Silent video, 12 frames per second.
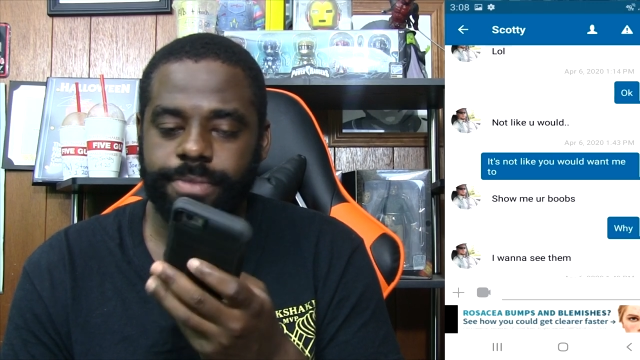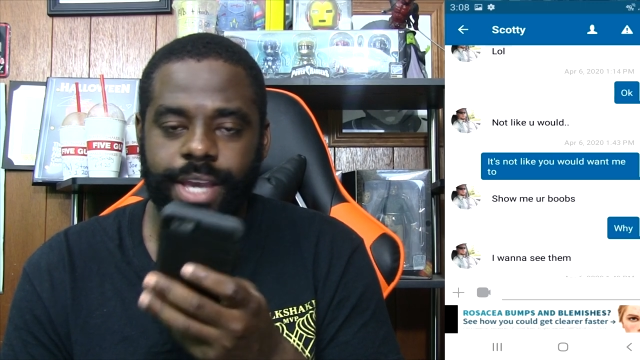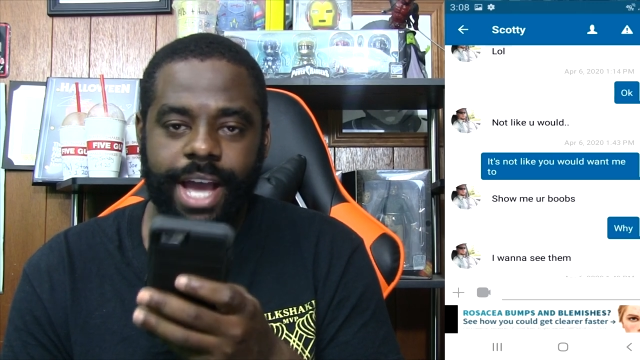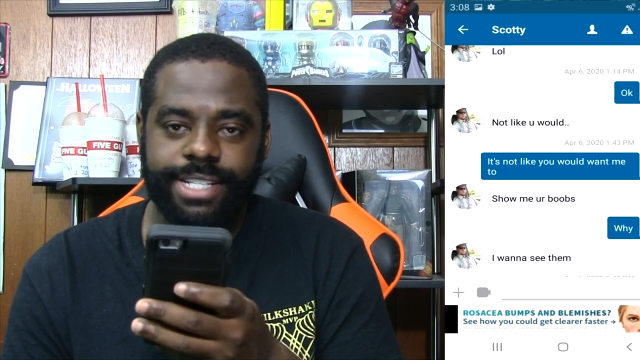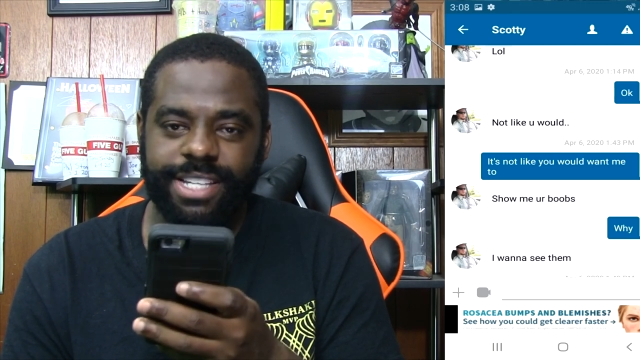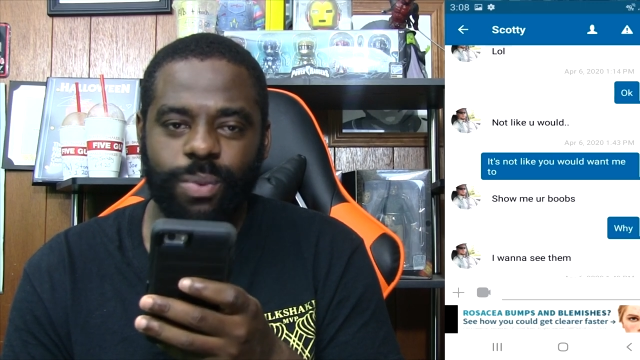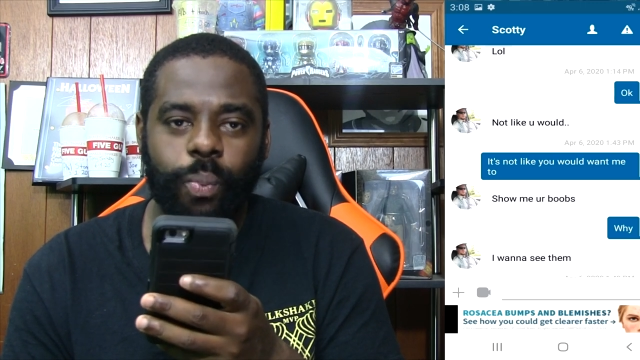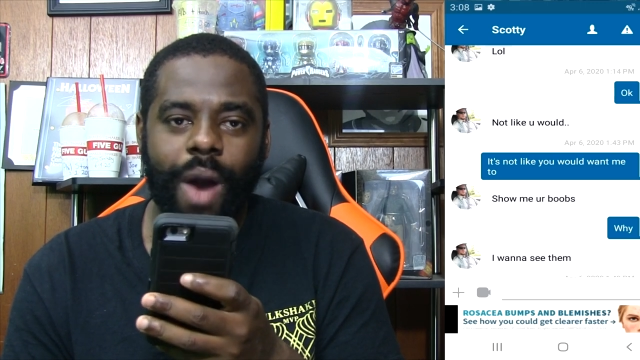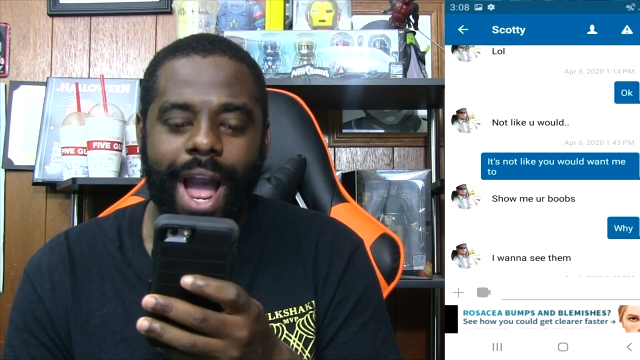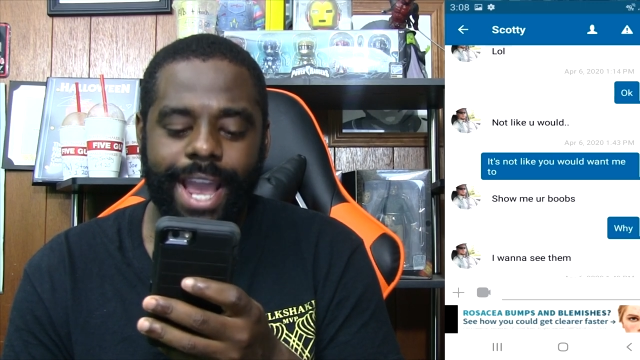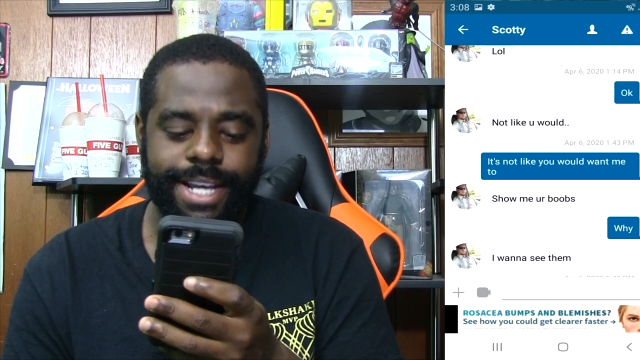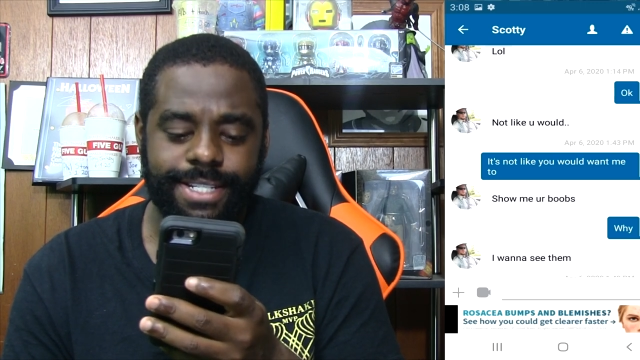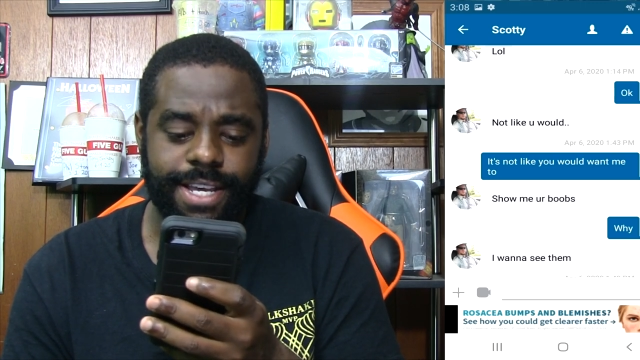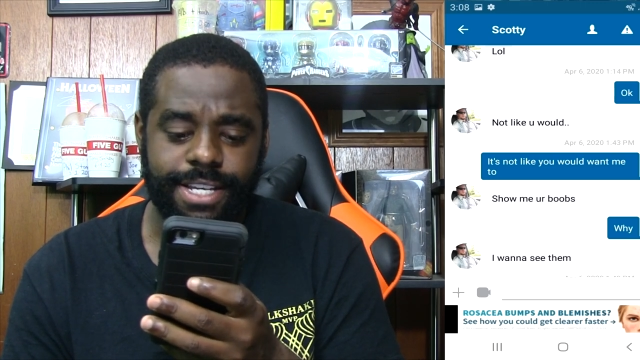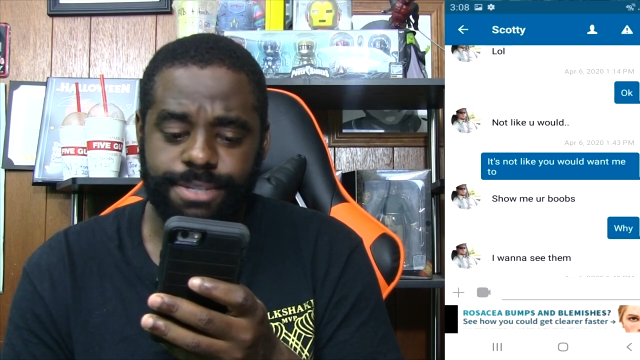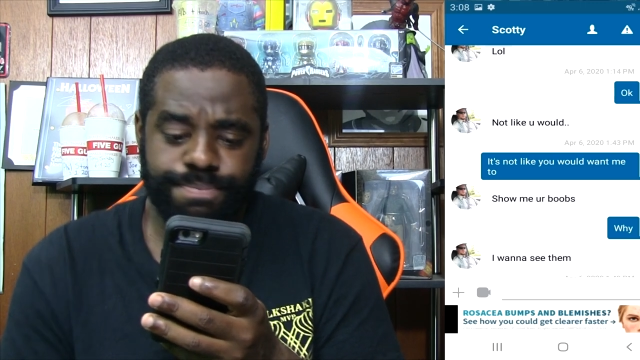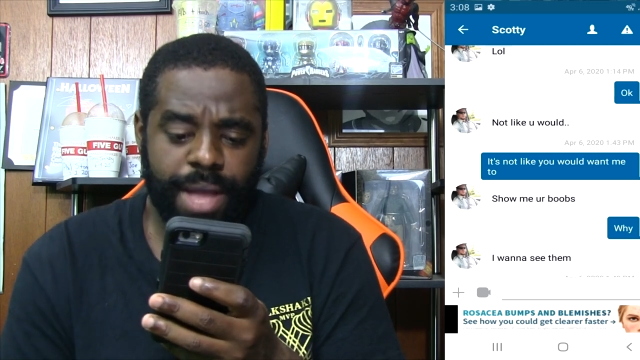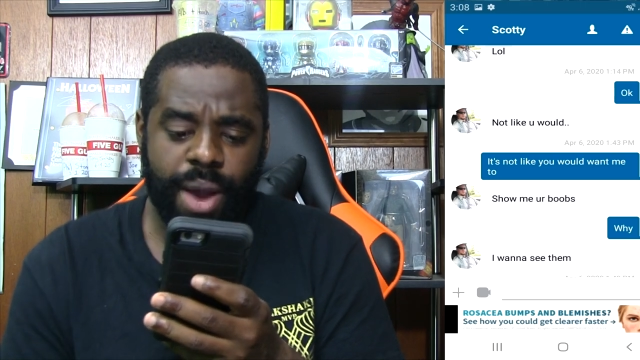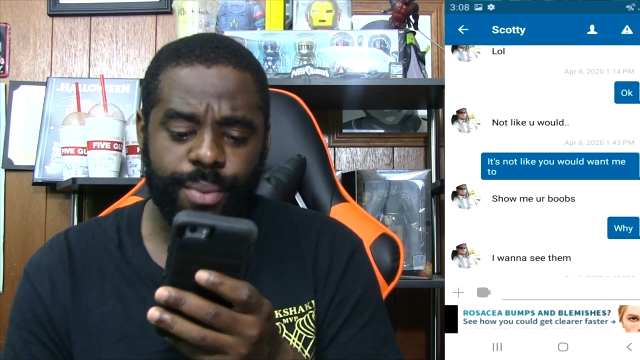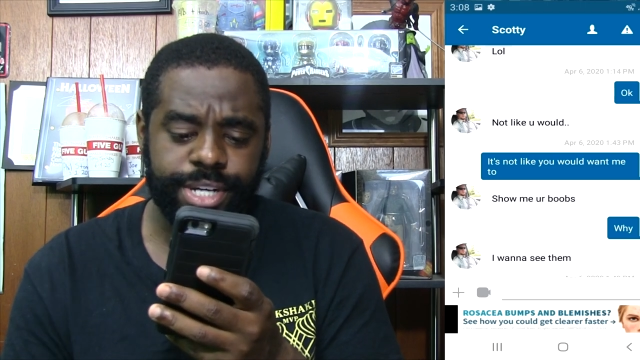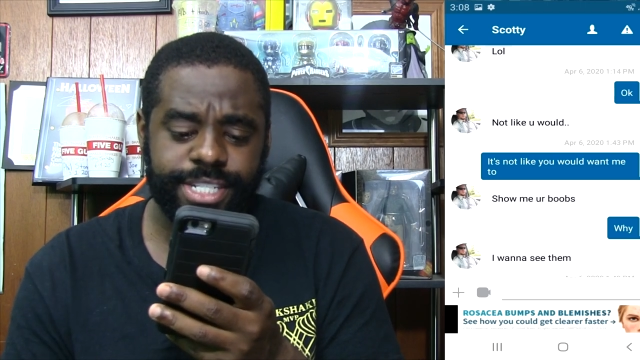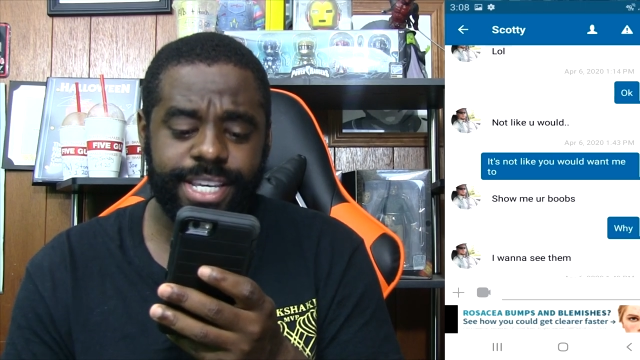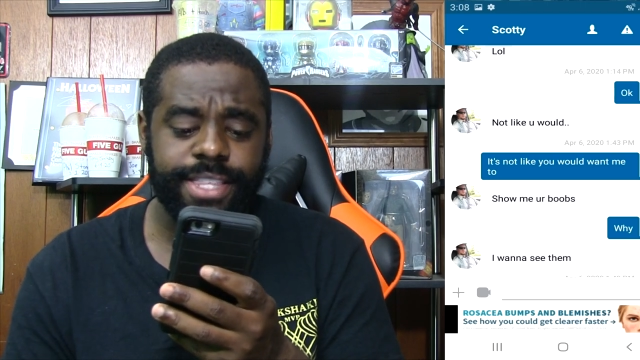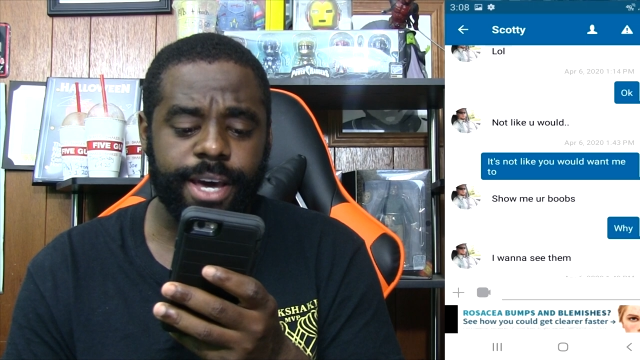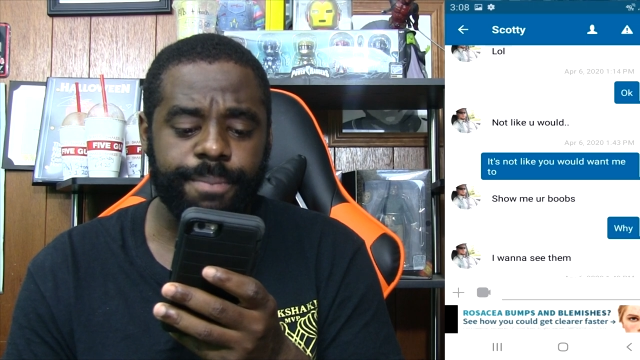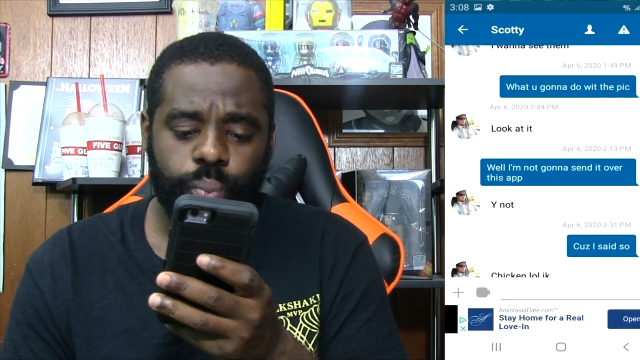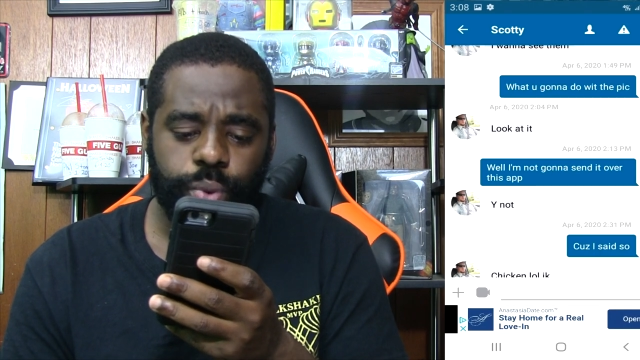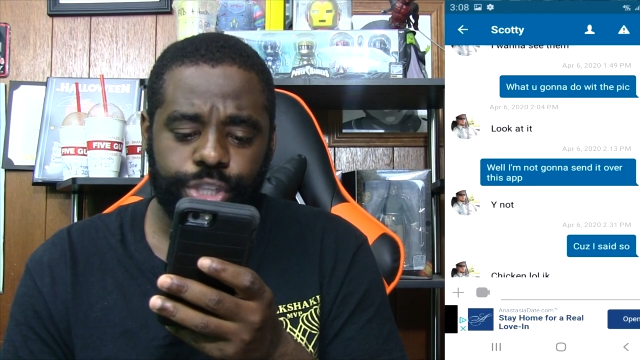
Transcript: I said, why? He says, I wanna see them.